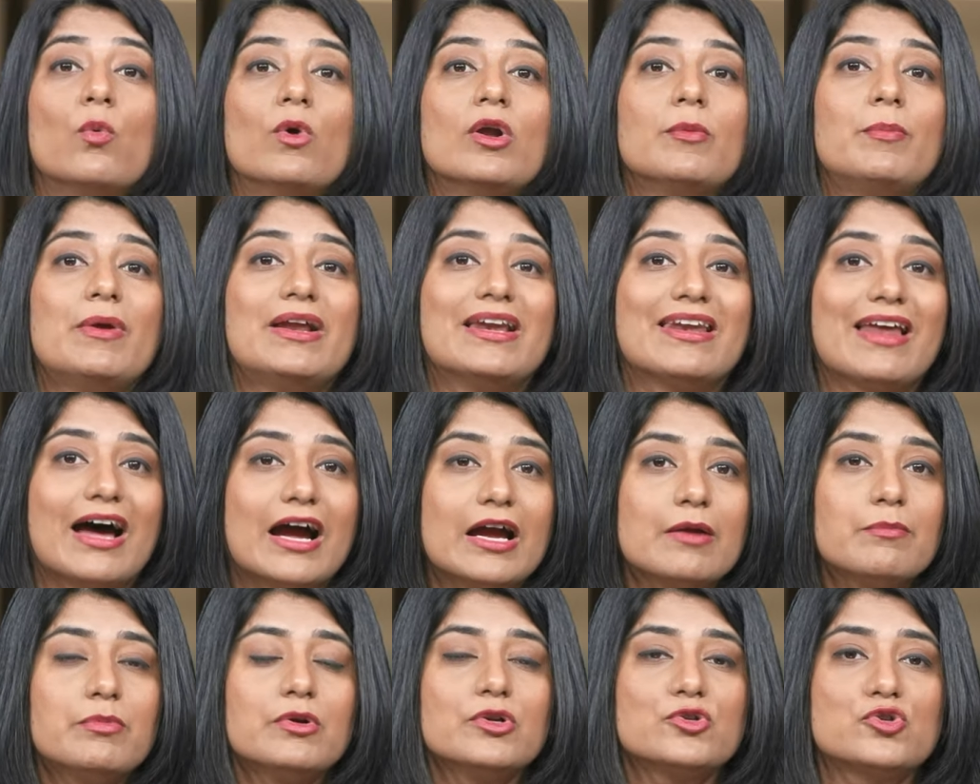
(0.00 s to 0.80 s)
will be
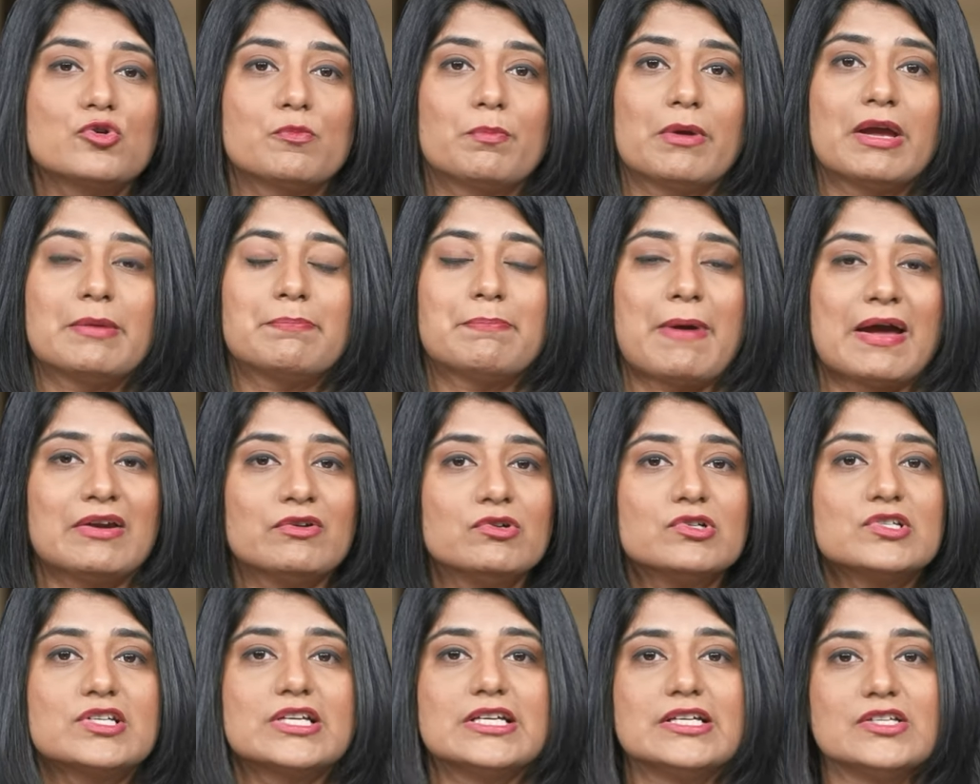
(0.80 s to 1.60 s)
liable to pay
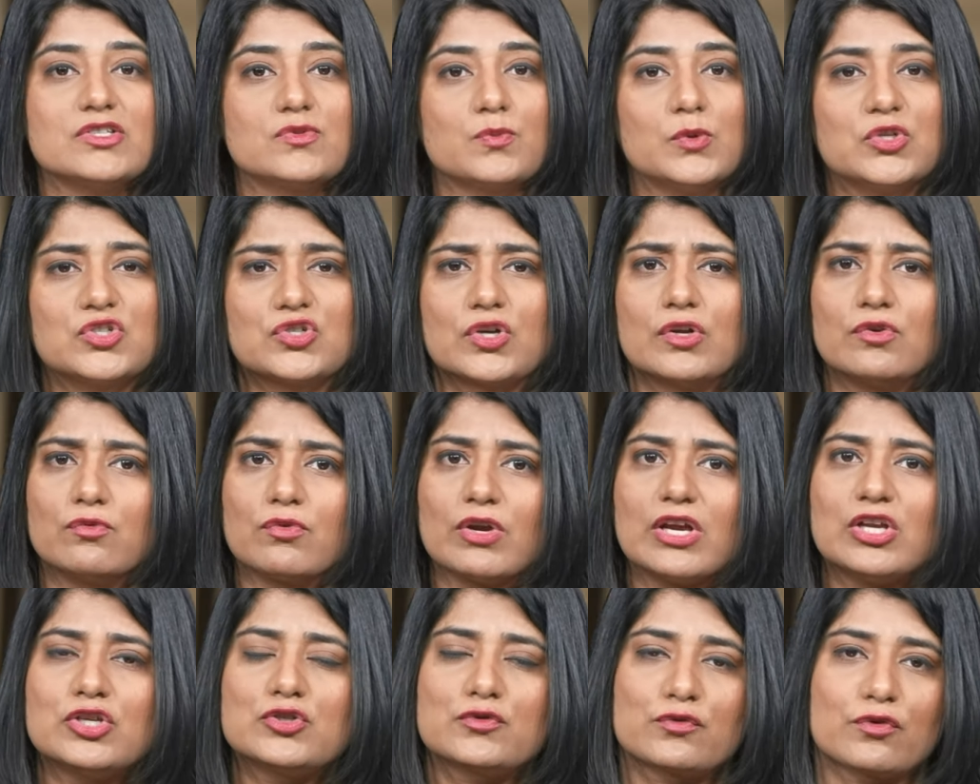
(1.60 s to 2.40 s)
penalties which can
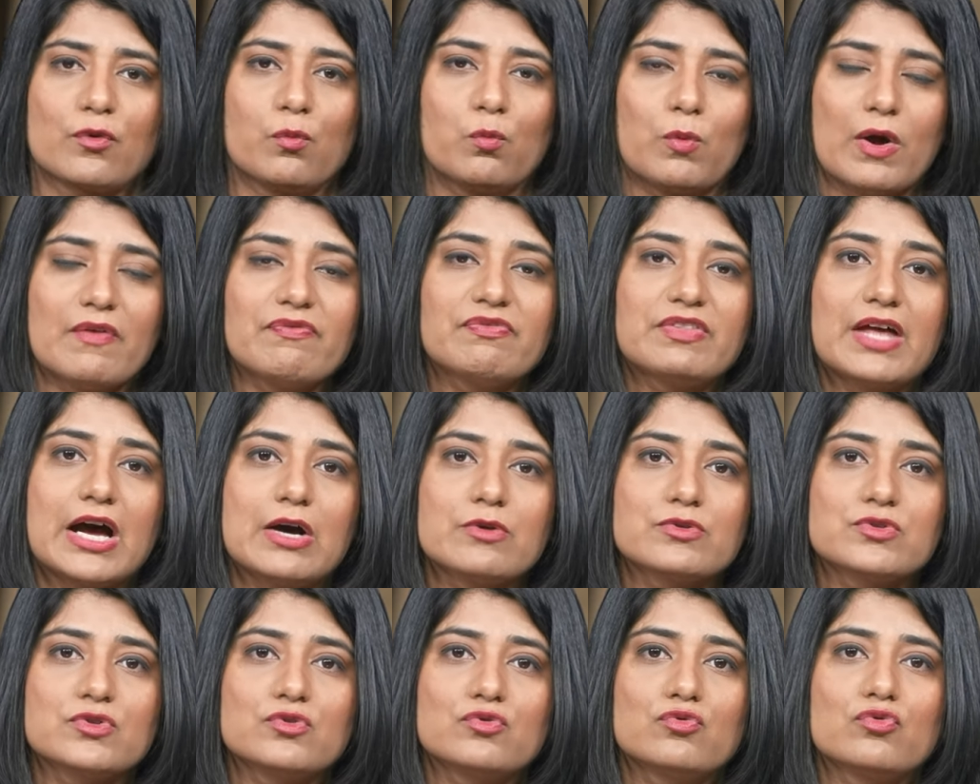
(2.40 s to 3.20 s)
range from
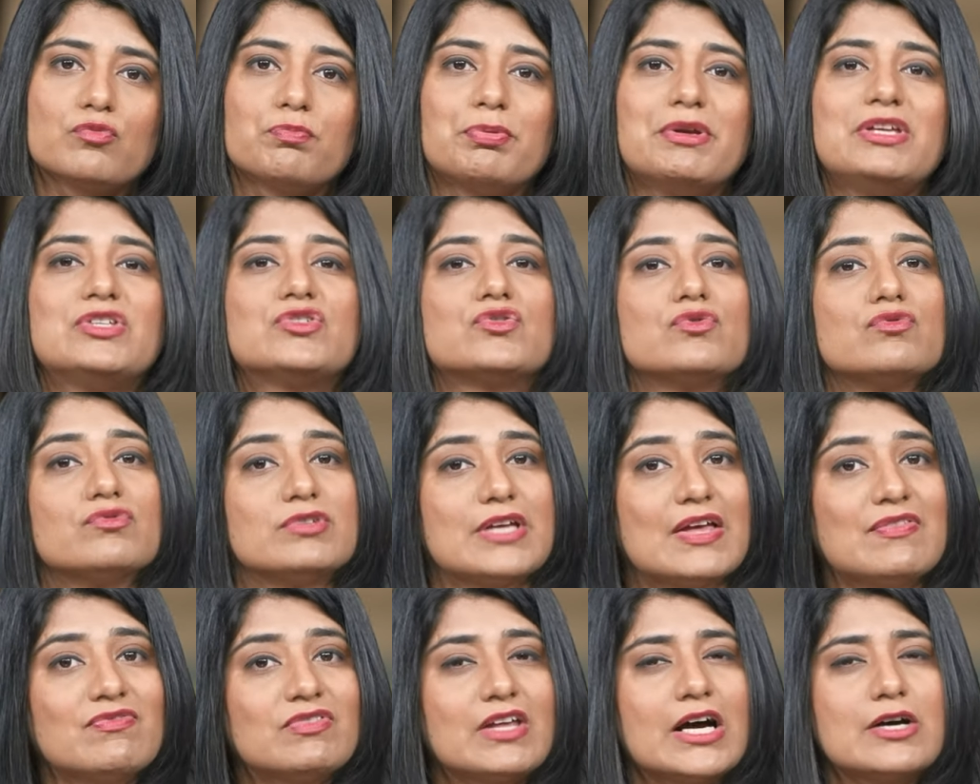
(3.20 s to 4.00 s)
1,000 rupees to
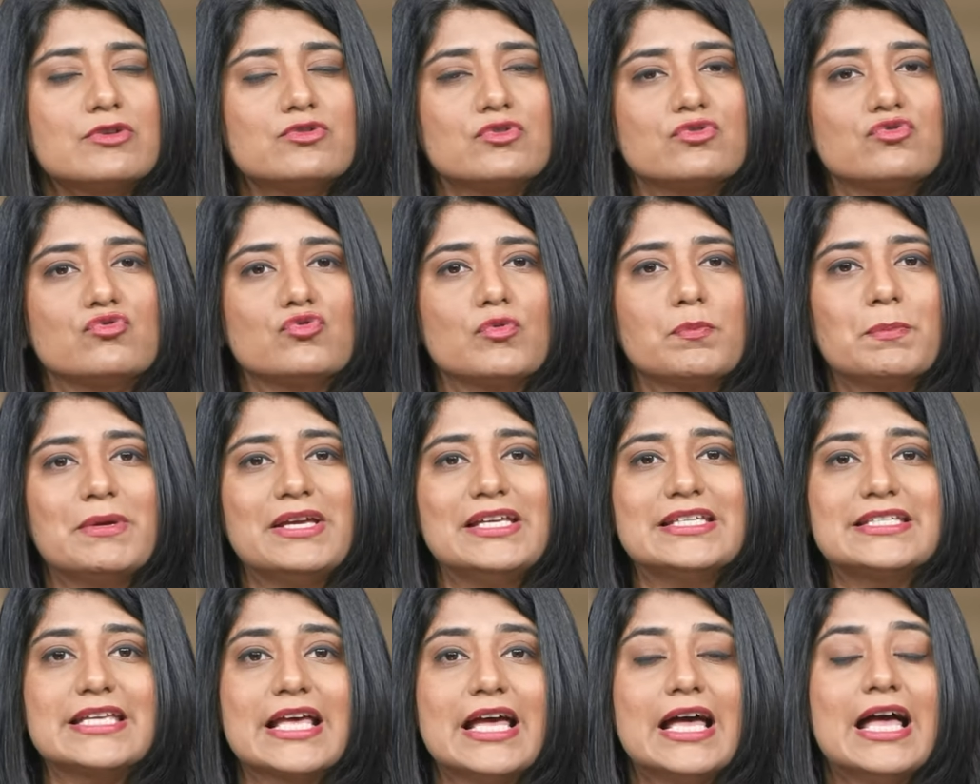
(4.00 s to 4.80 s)
10,000
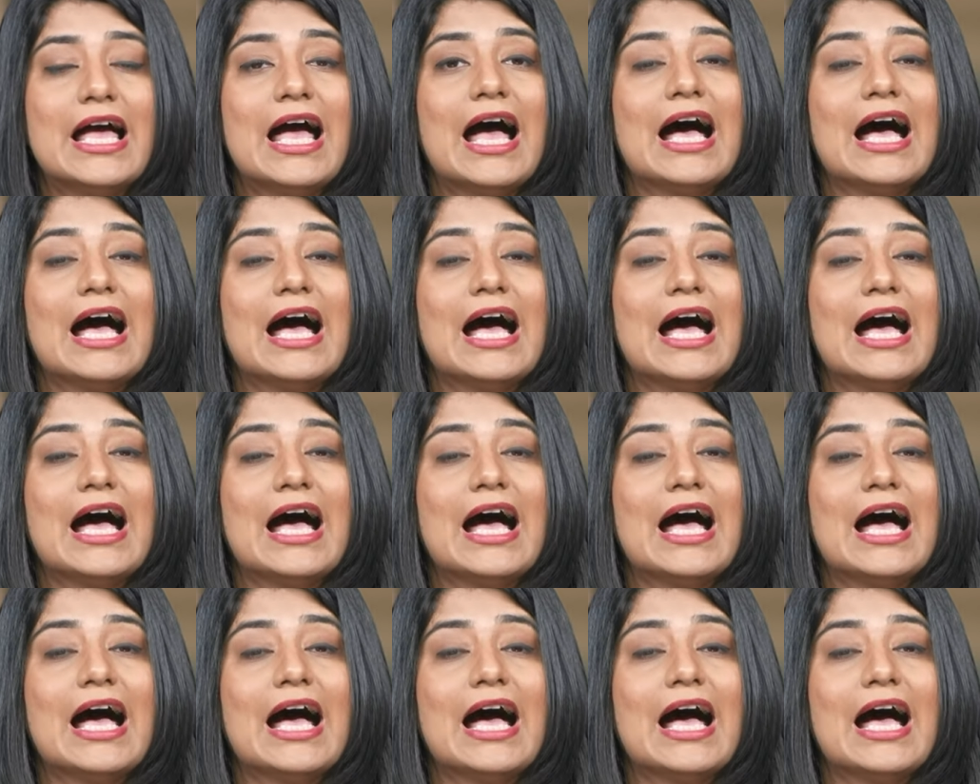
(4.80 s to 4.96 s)
rupees,